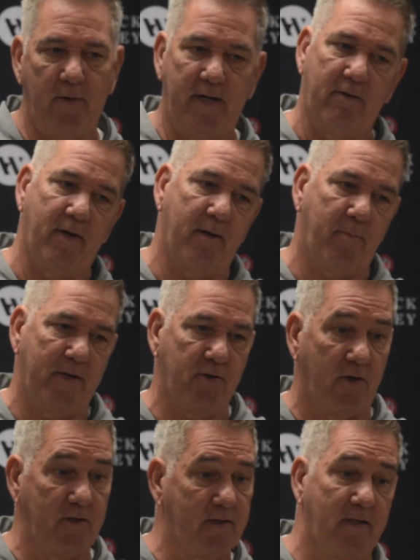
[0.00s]
we're getting ready to play
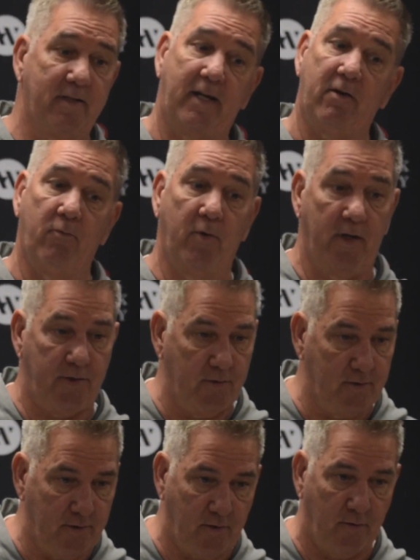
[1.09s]
Georgia Southern that can really
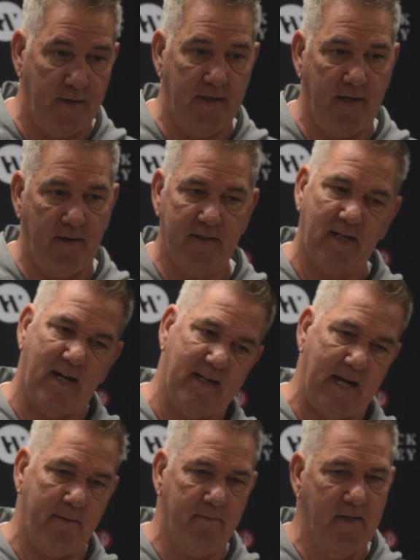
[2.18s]
shoot the three. Their inside
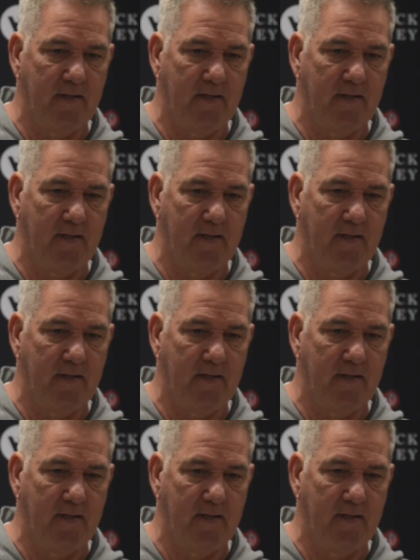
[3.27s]
game